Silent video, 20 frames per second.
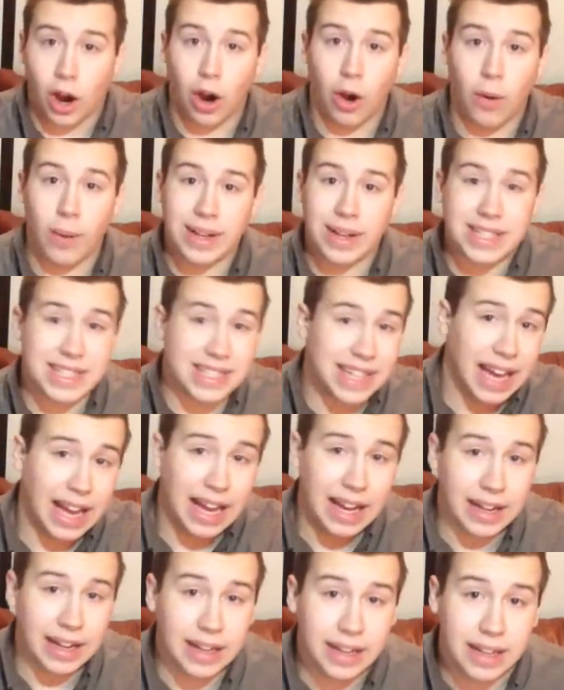OS
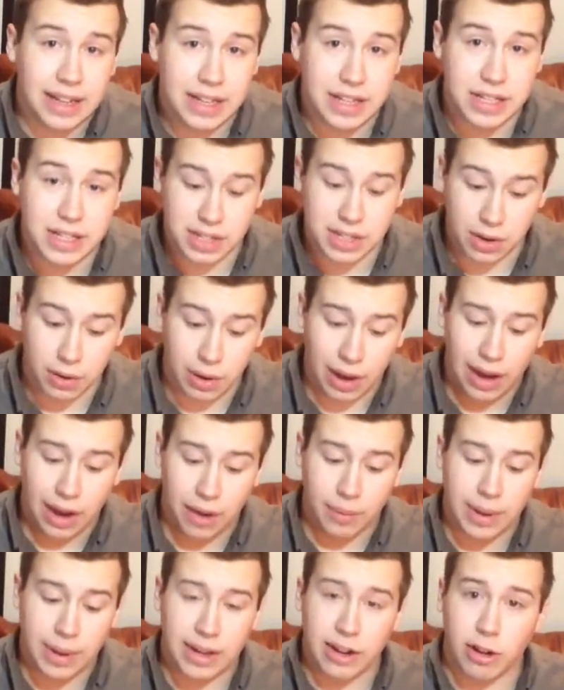10 is
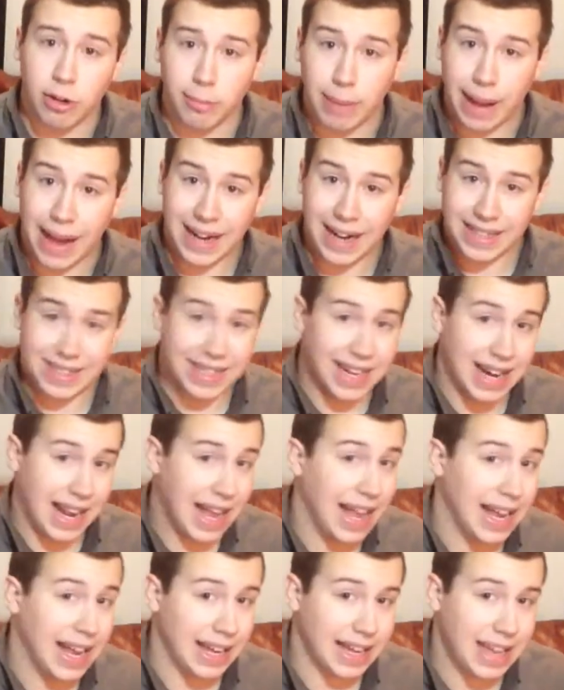how we know Mac
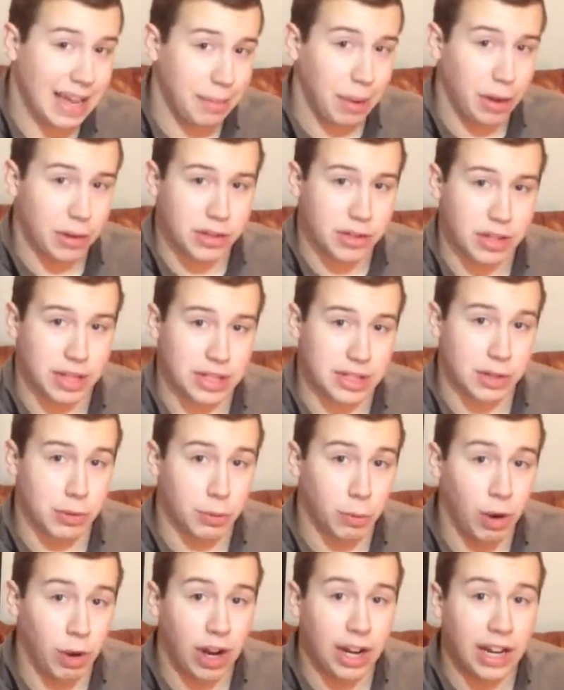today. It came out in
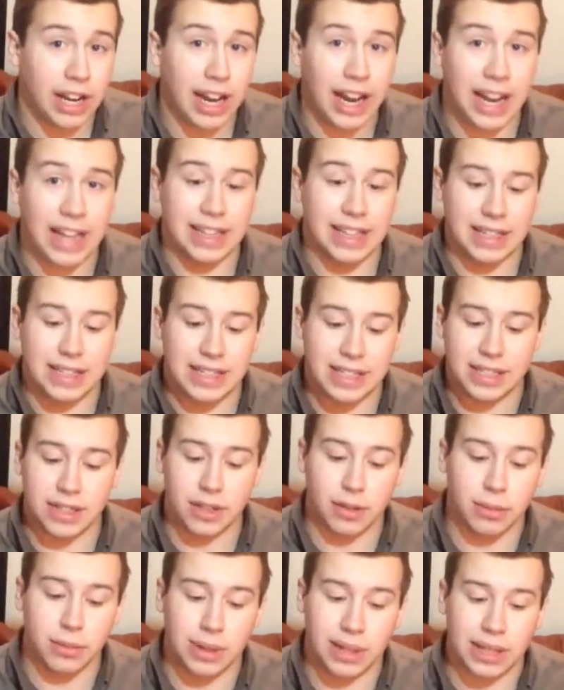2001, and they
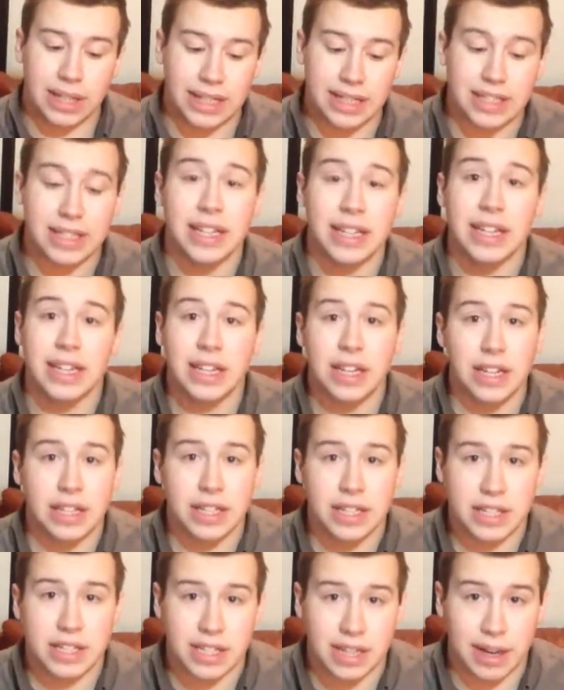still release
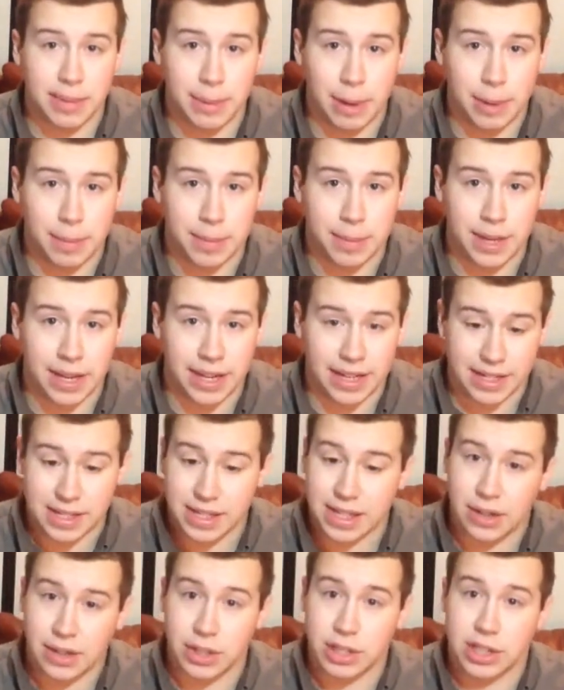sub-updates.
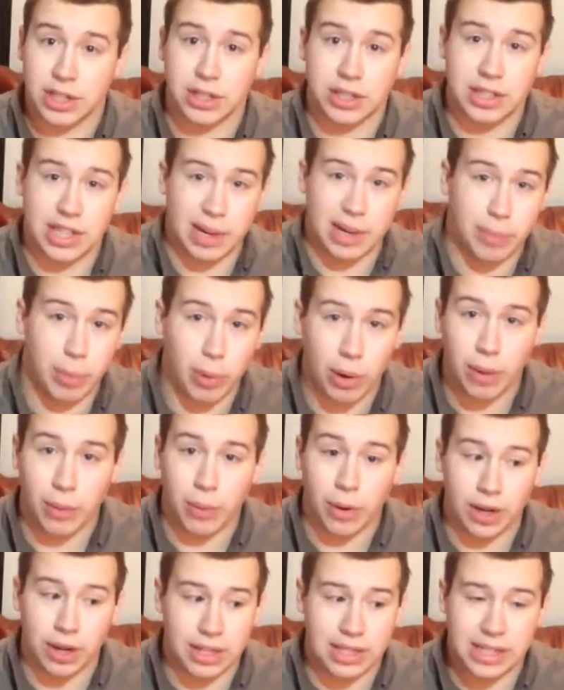Those are 10.1,
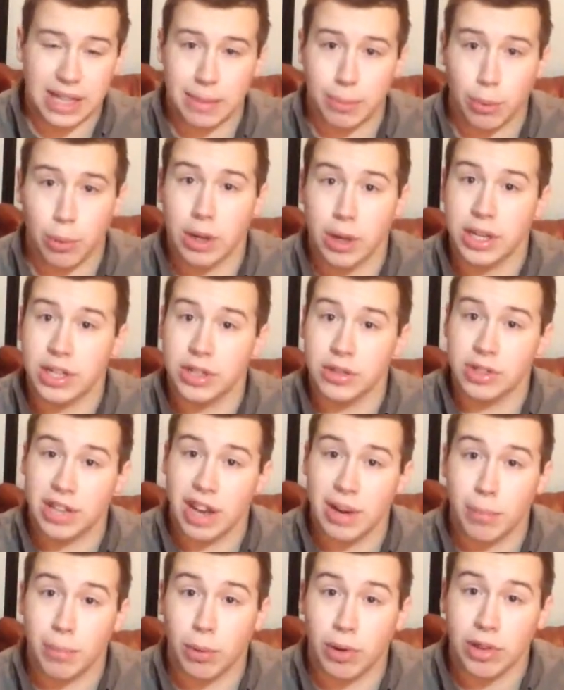10.2,
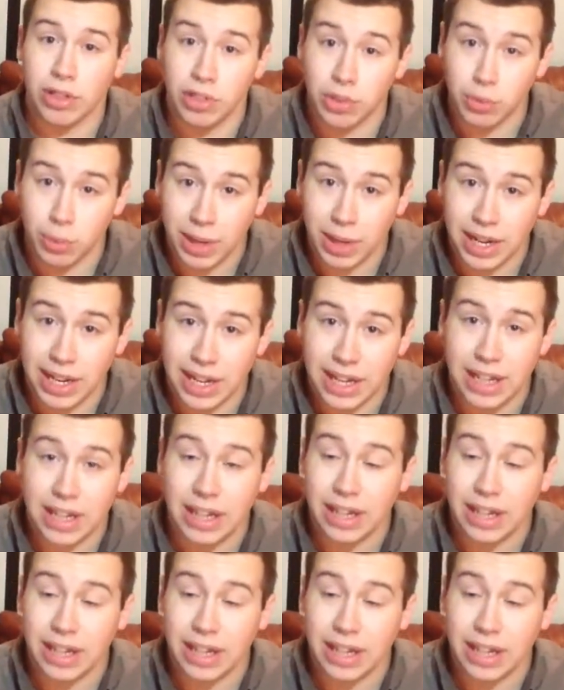10.3,